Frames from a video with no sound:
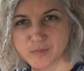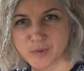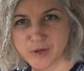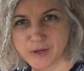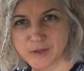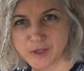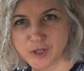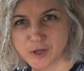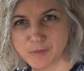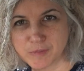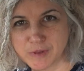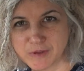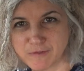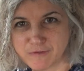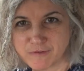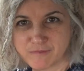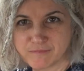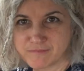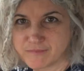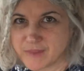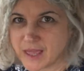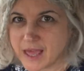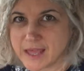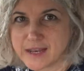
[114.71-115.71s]
what I'm going to be
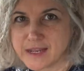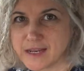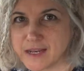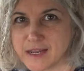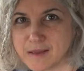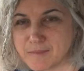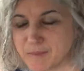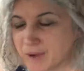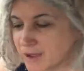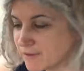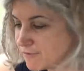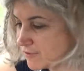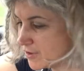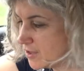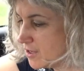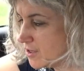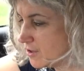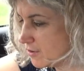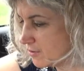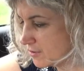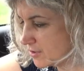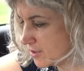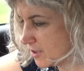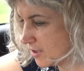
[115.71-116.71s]
editing my
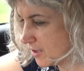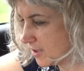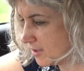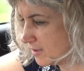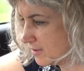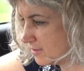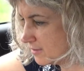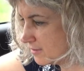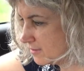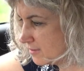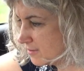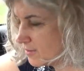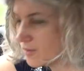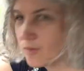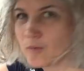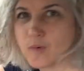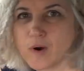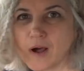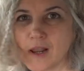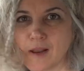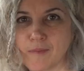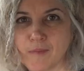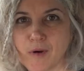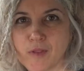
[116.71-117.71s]
videos on
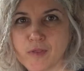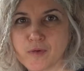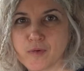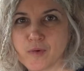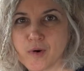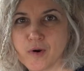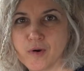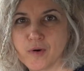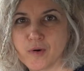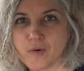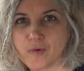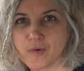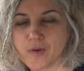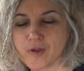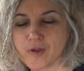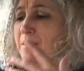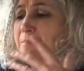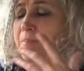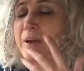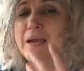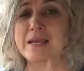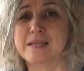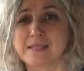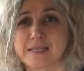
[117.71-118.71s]
while I'm on the road.
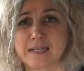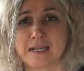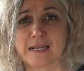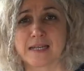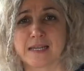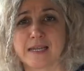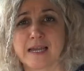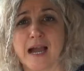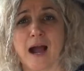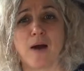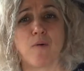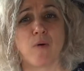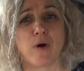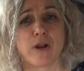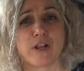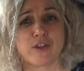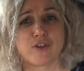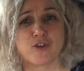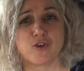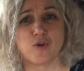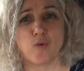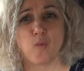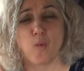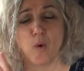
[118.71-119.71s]
Basically, I want to
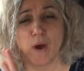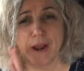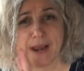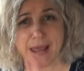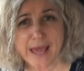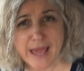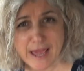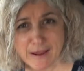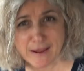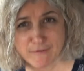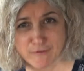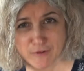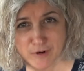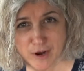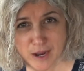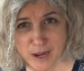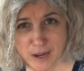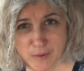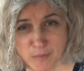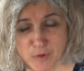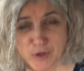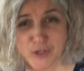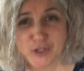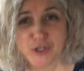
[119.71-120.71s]
do whatever I
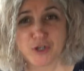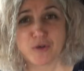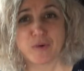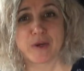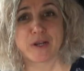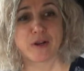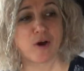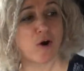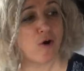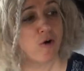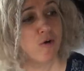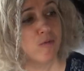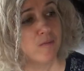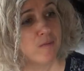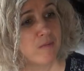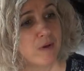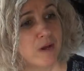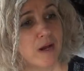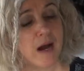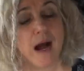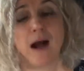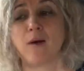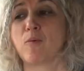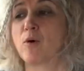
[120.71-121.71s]
would do at home,
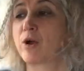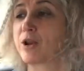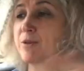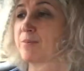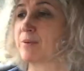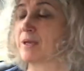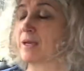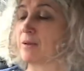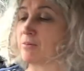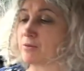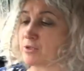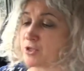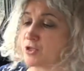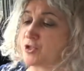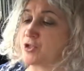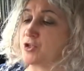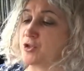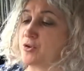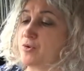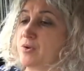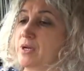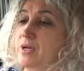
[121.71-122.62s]
I want to be able to do